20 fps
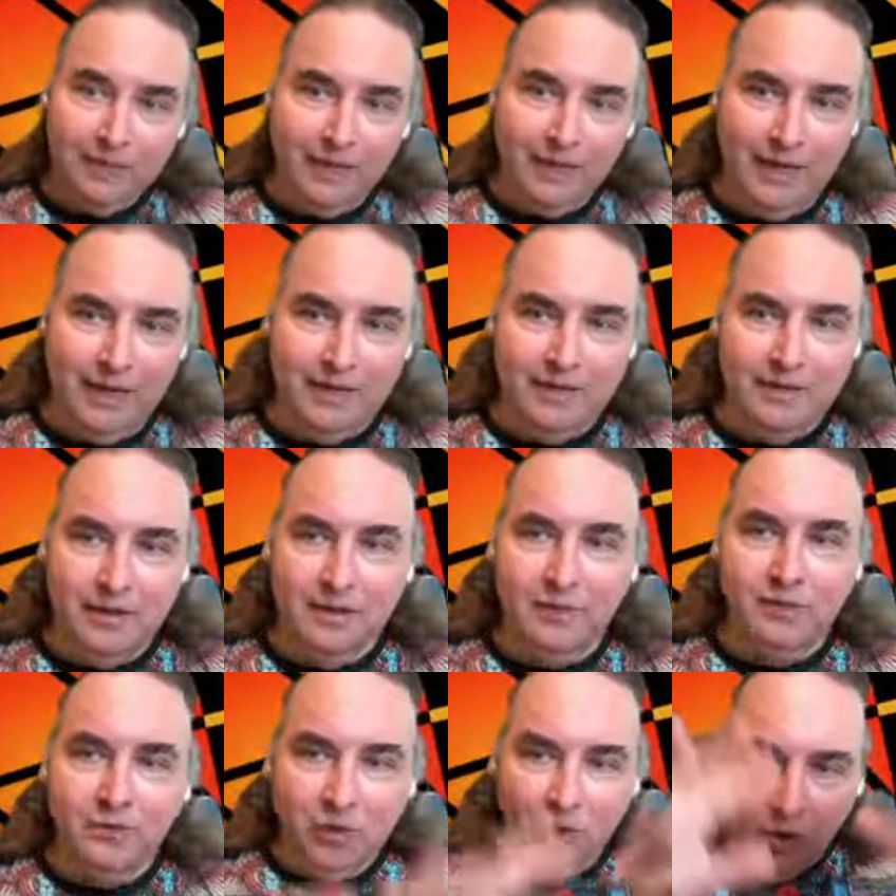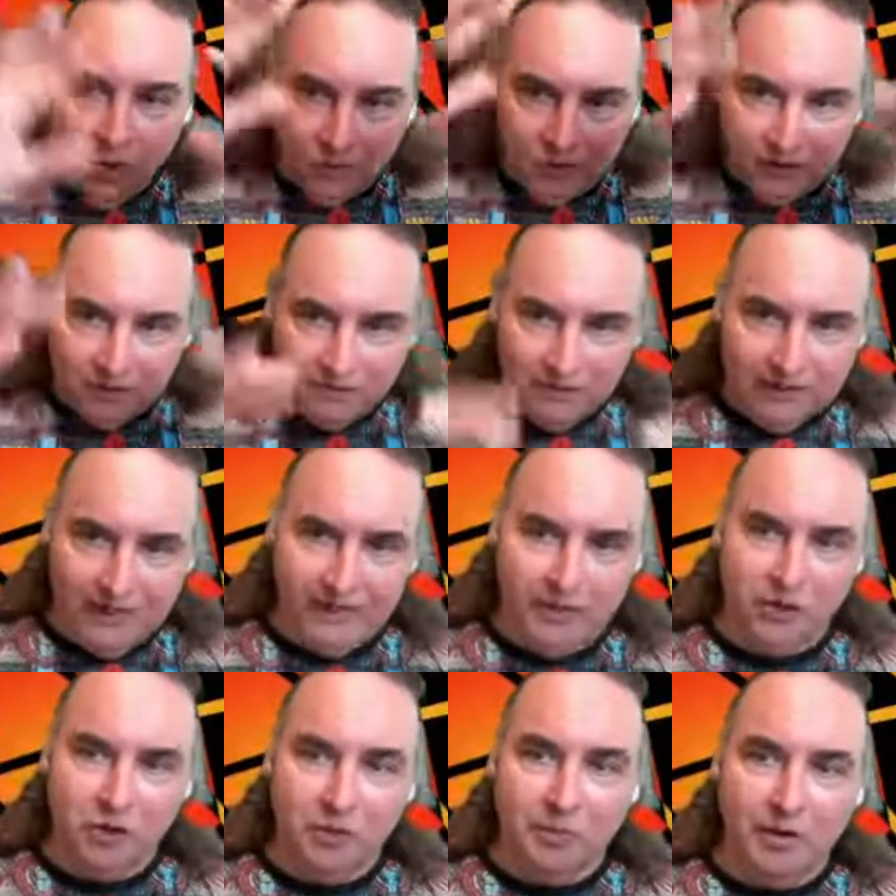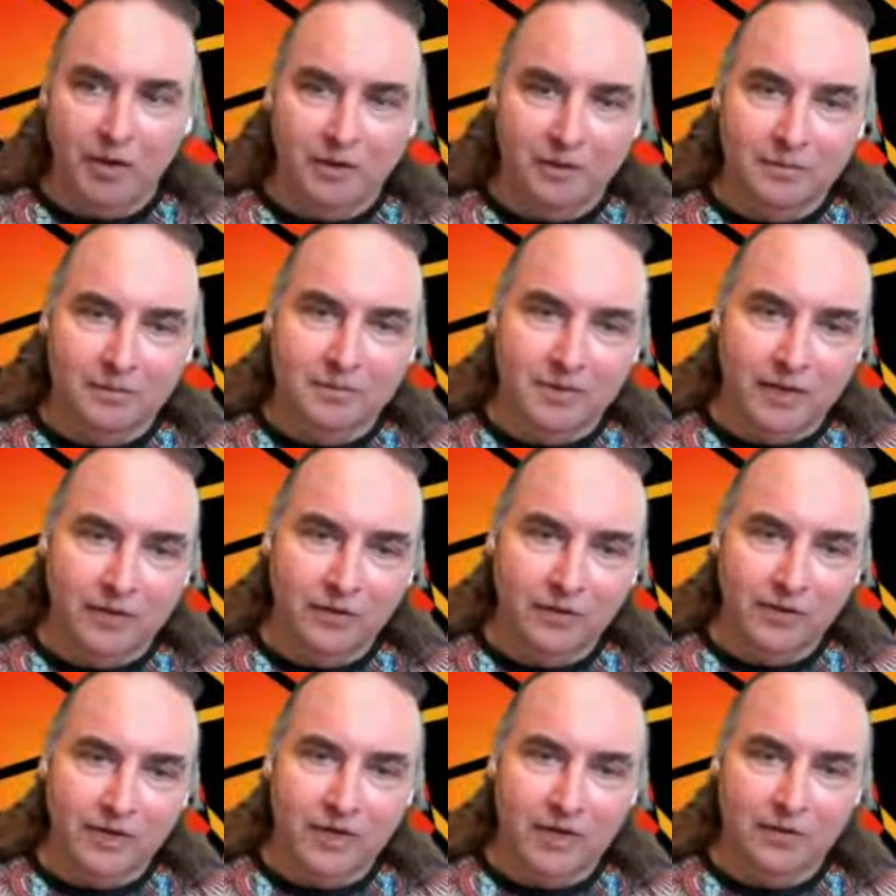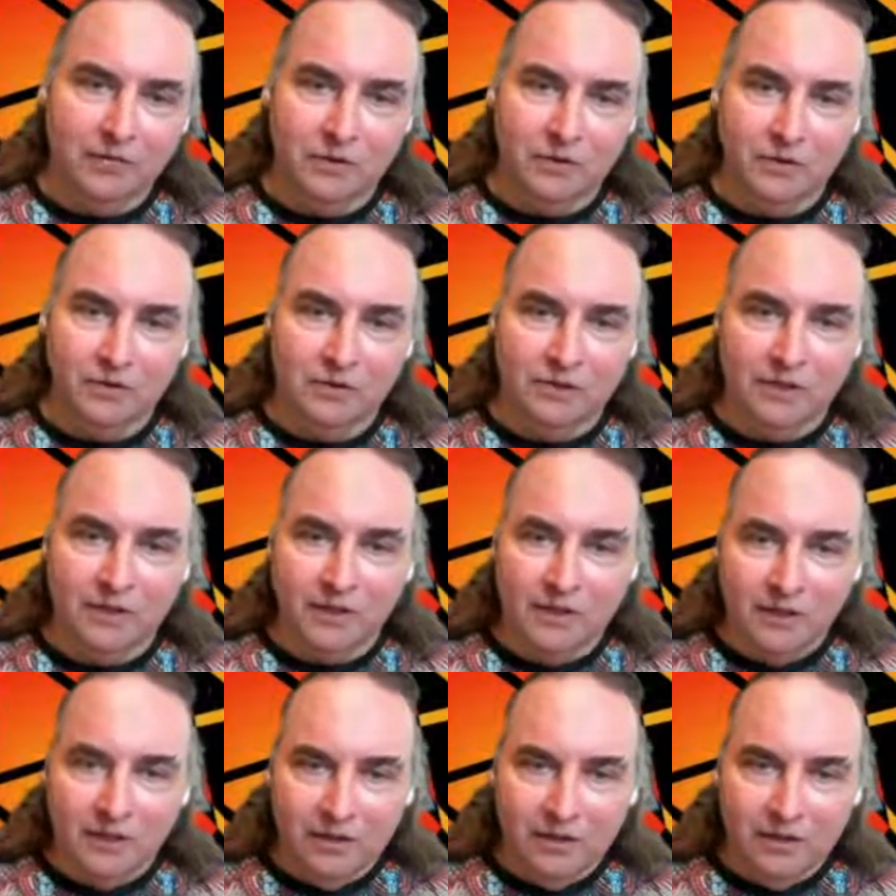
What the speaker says: And there's a host of technical problems under the covers